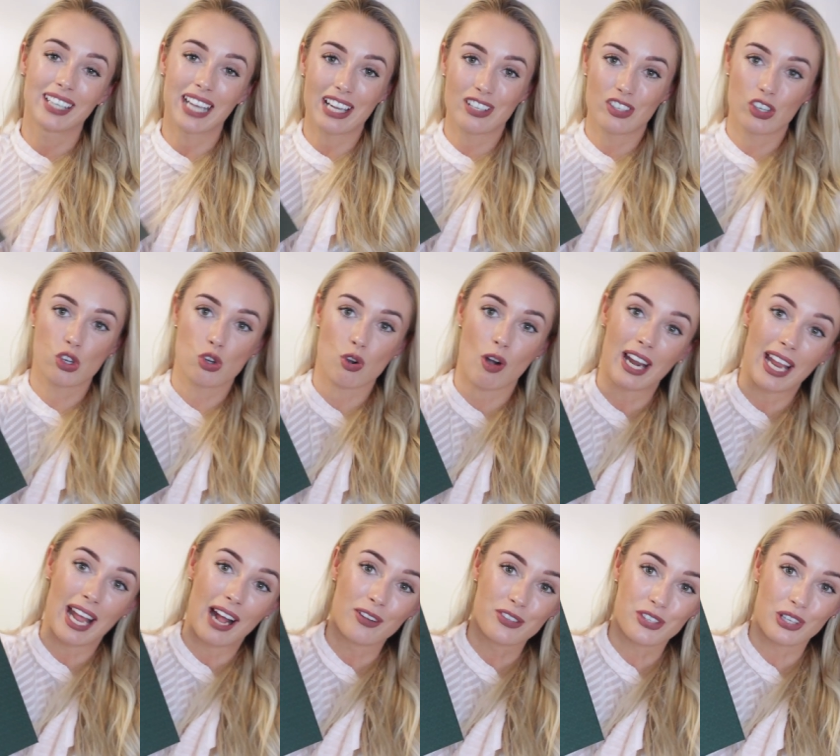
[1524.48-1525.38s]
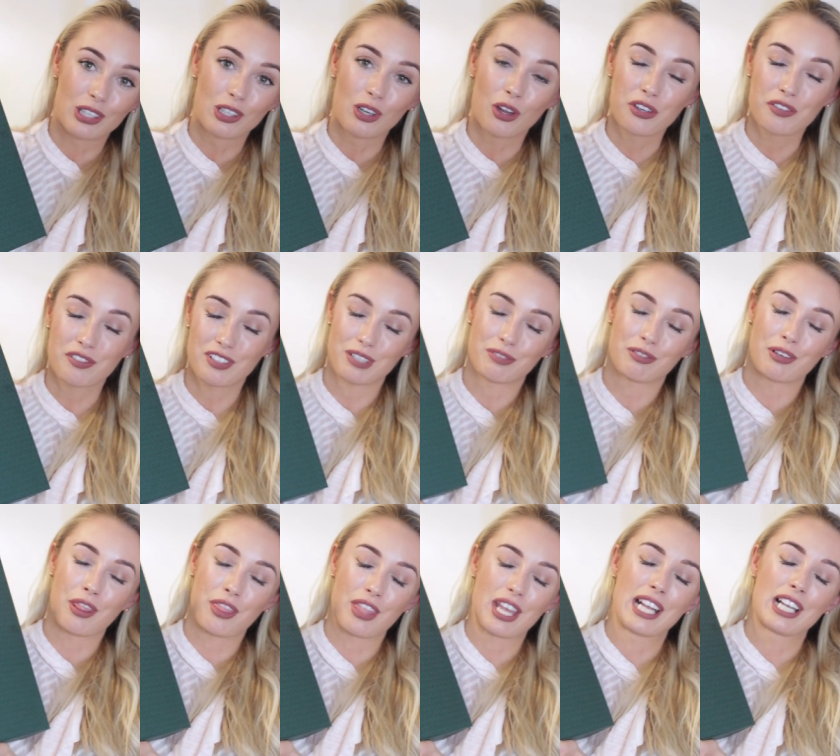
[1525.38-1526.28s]
get to try out a lot of
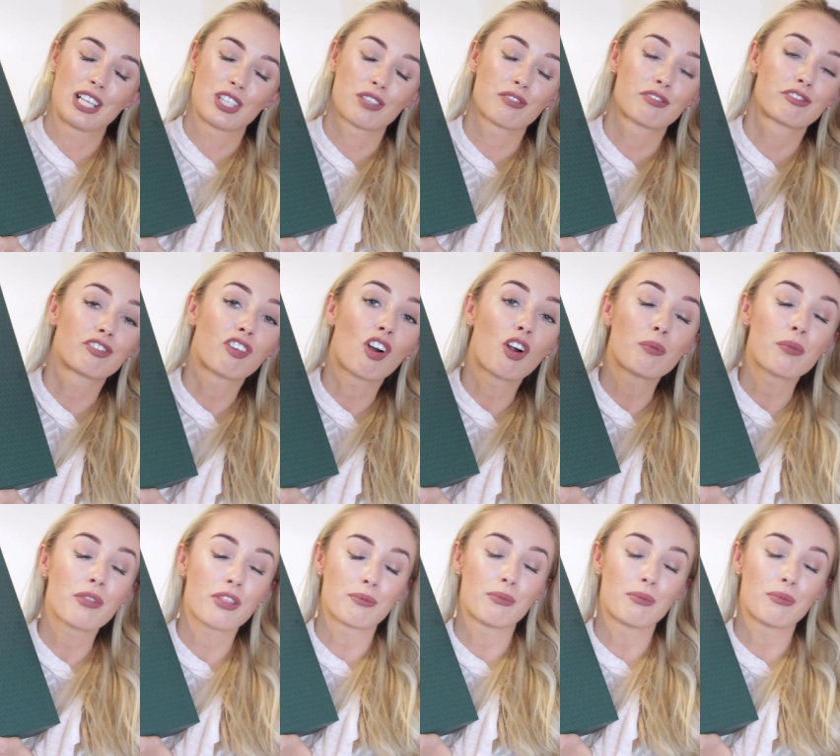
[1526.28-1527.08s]
different things from